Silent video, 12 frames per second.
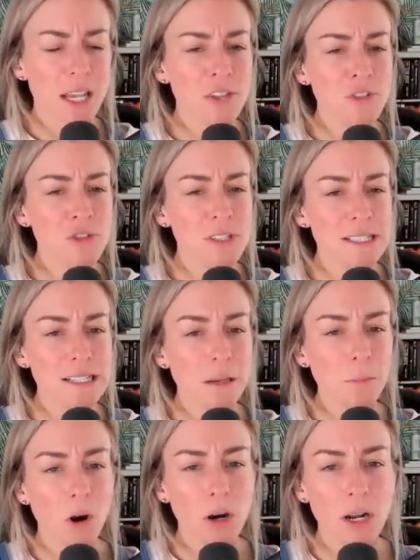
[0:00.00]
interesting
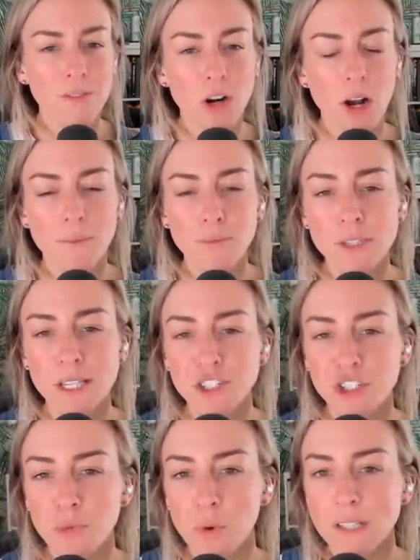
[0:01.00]
part of our
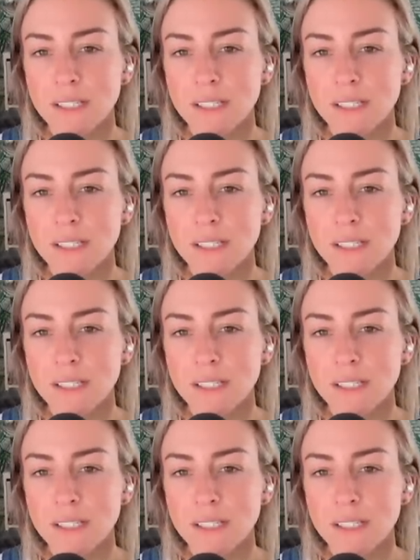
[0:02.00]
conversation was,